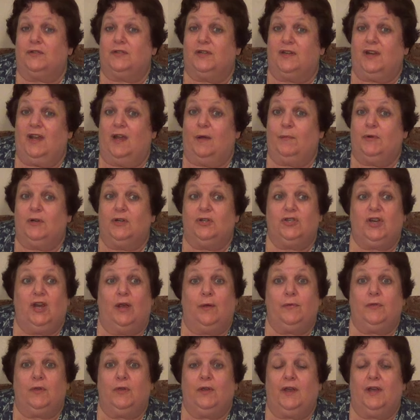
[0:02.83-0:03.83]
Today I'm going to
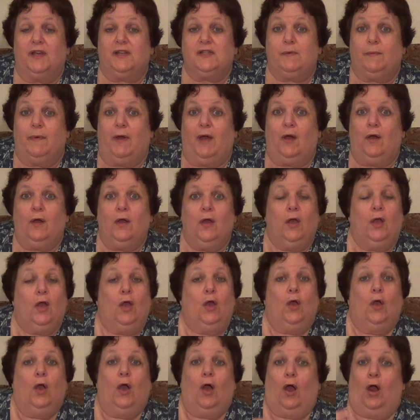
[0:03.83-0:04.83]
chat with you guys about,
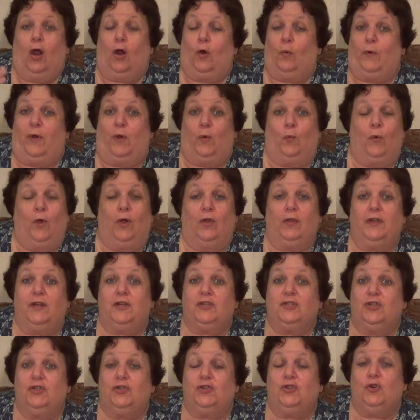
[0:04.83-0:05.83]
are we
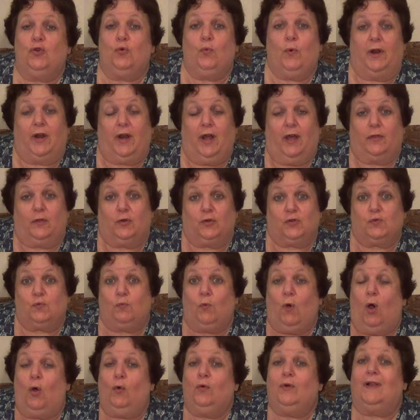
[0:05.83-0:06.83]
willing to do what others
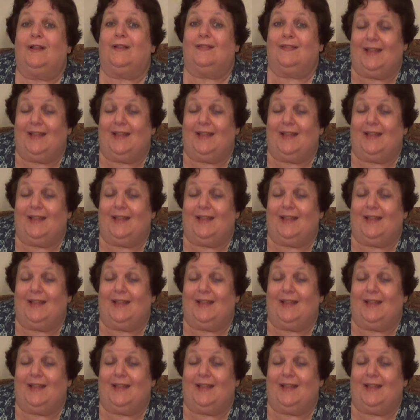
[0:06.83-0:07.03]
won't?